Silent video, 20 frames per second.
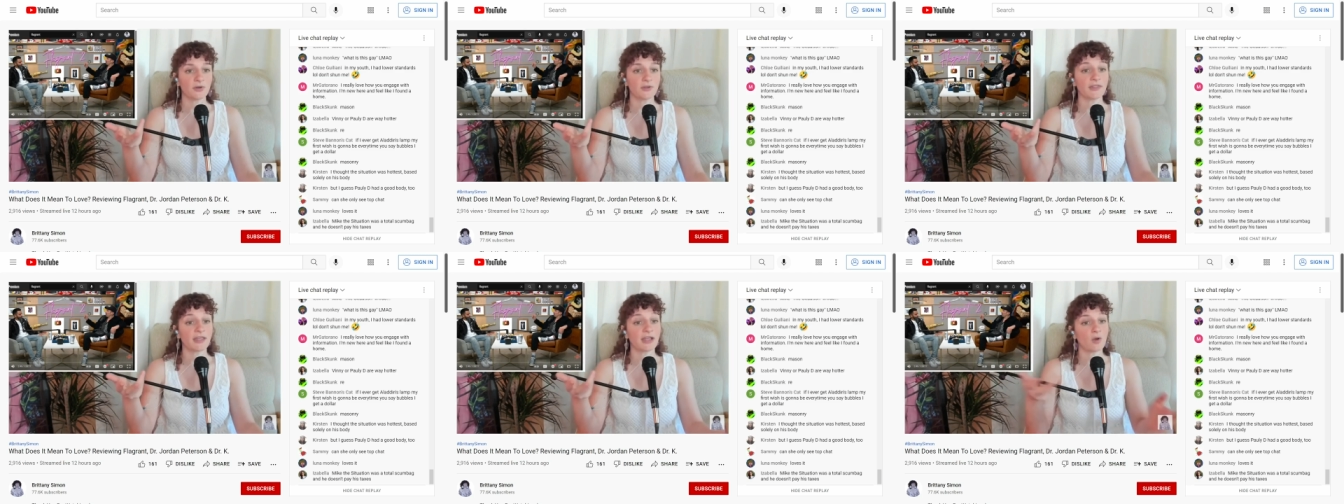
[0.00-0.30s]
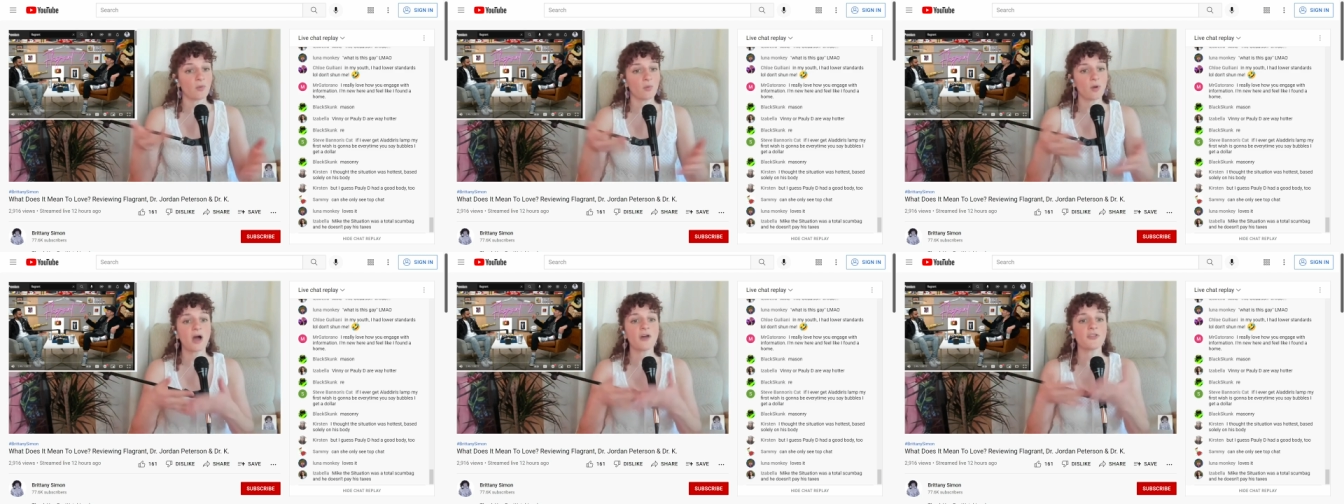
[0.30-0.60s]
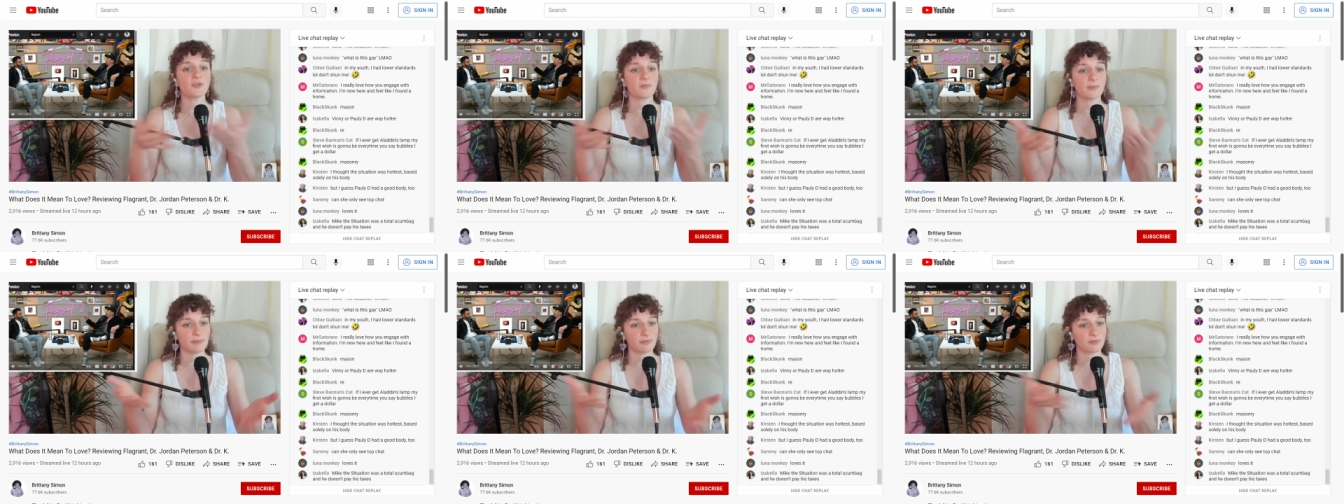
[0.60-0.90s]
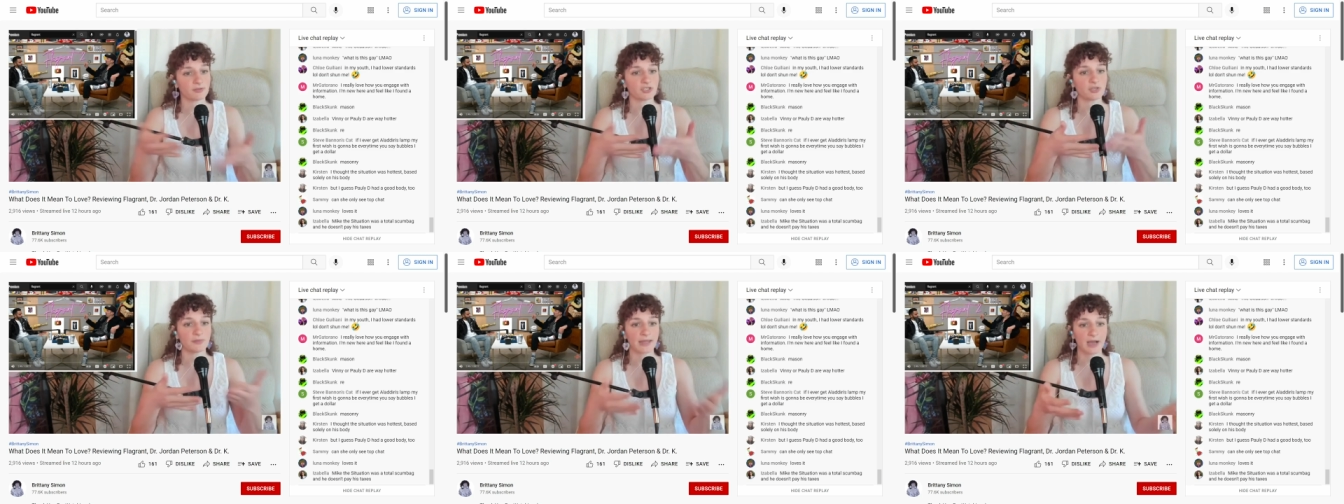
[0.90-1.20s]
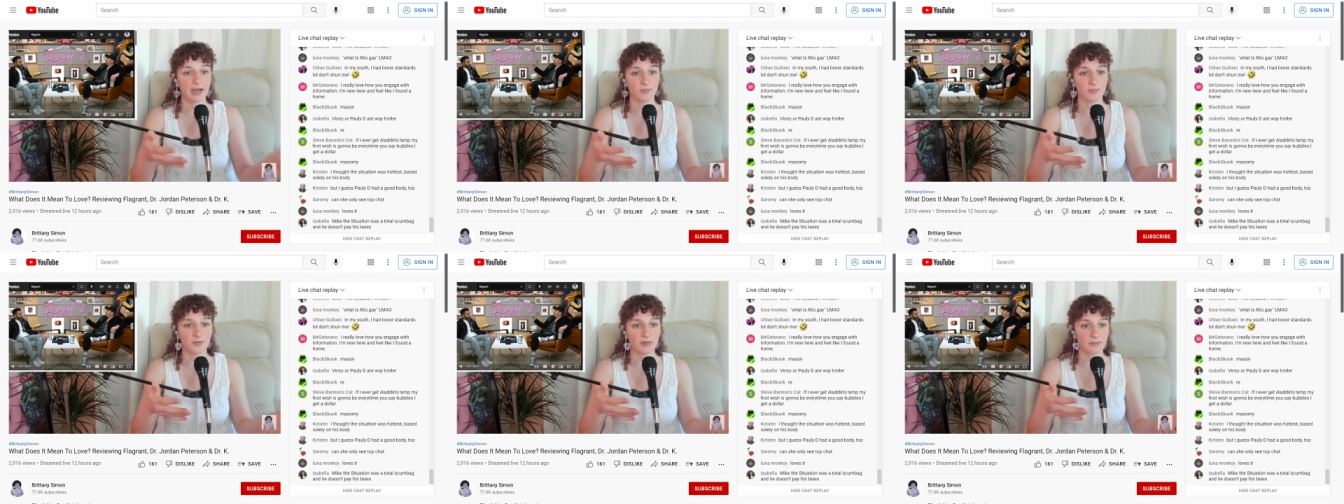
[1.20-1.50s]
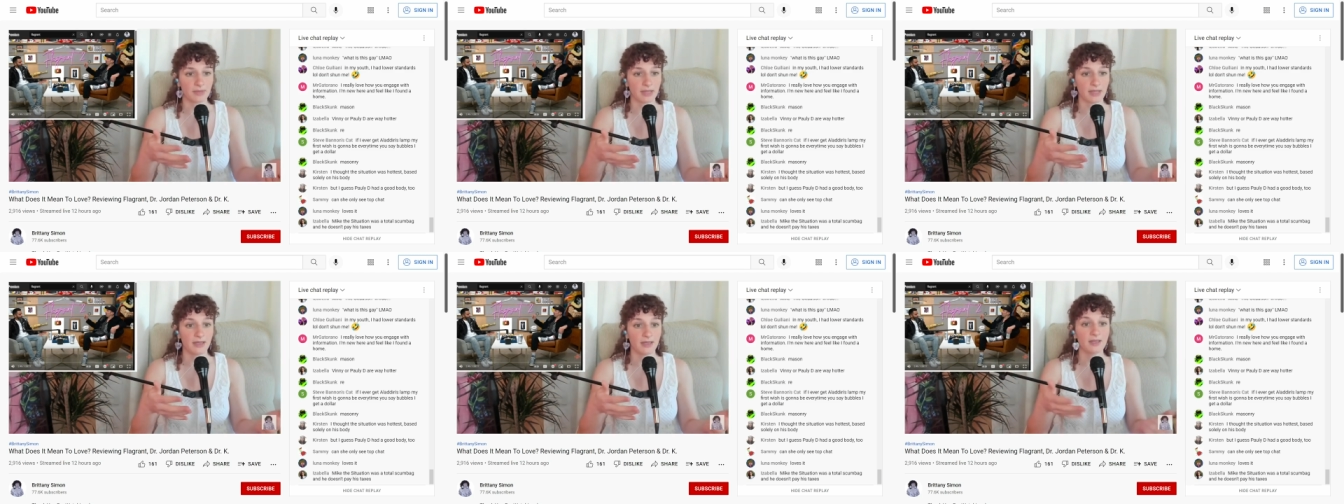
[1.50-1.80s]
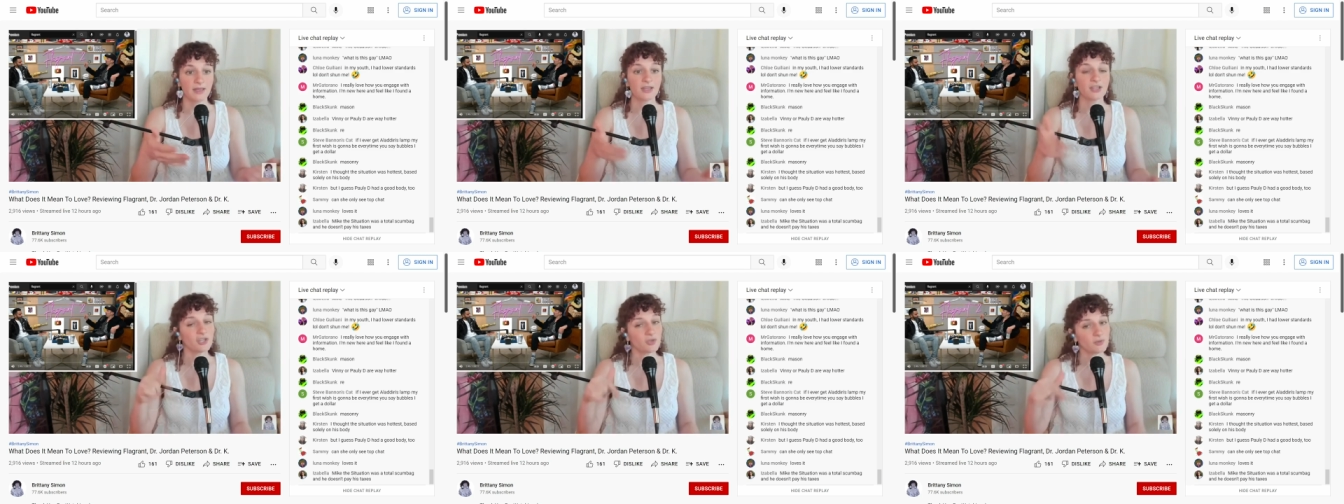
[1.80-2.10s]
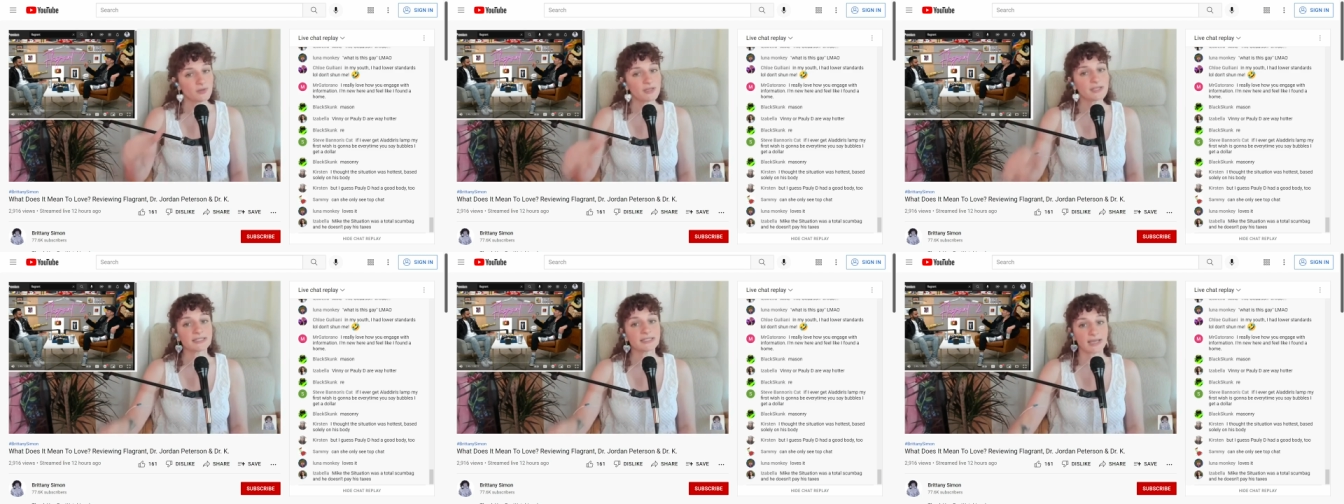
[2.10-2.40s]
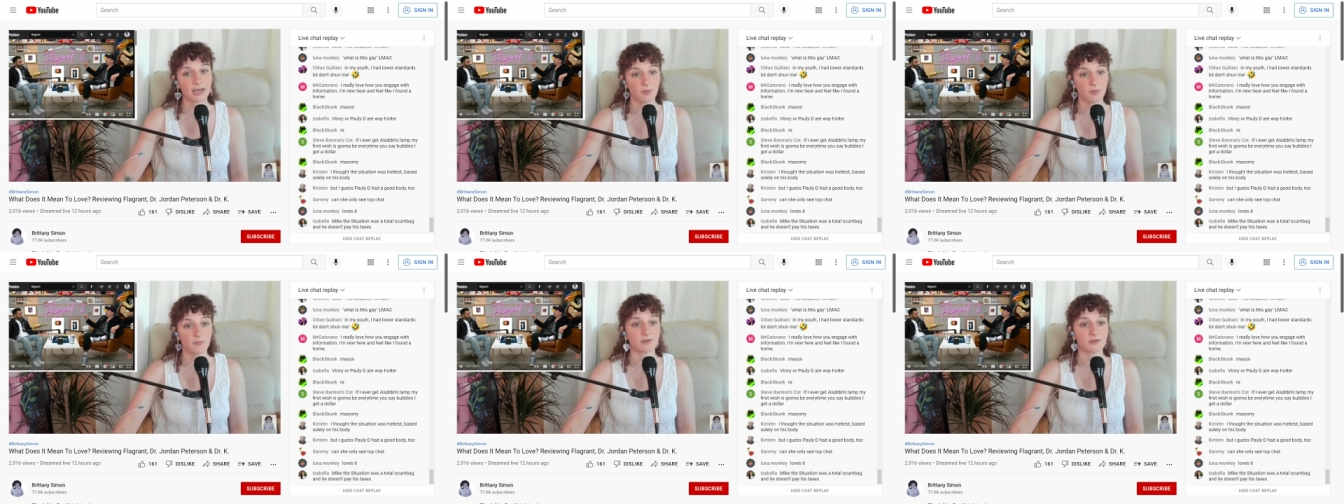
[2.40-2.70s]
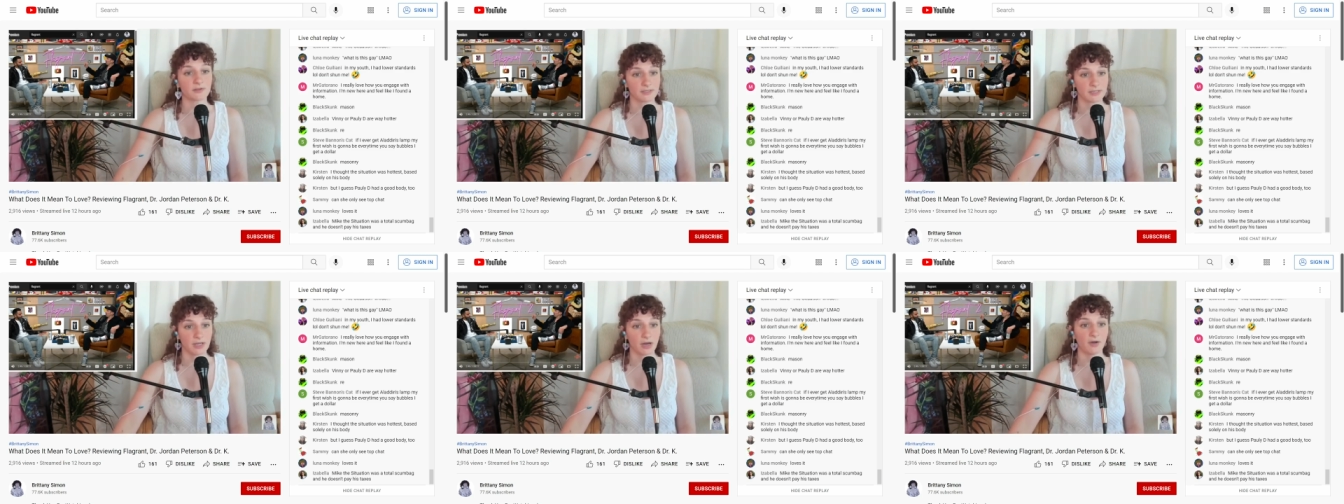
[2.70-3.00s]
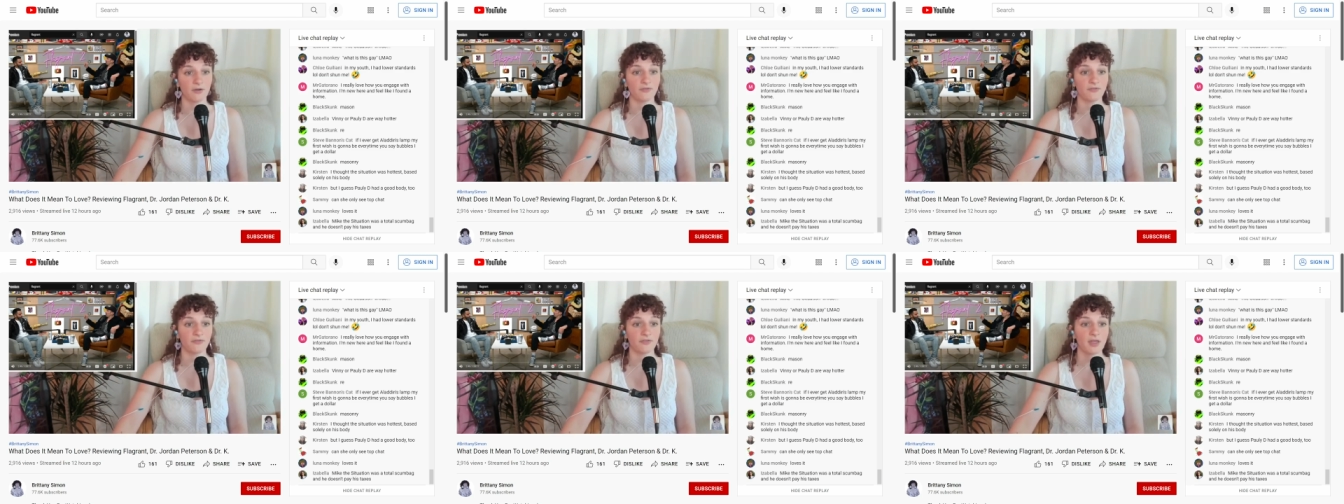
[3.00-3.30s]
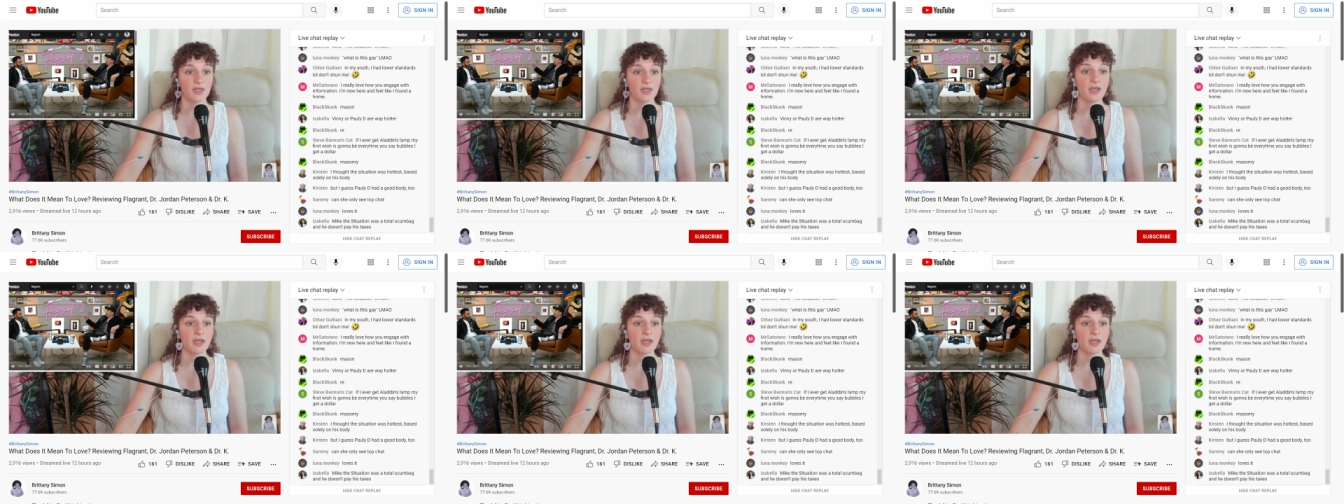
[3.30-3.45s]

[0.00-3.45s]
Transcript: And they go, well, other people should be helping me. You need to help yourself.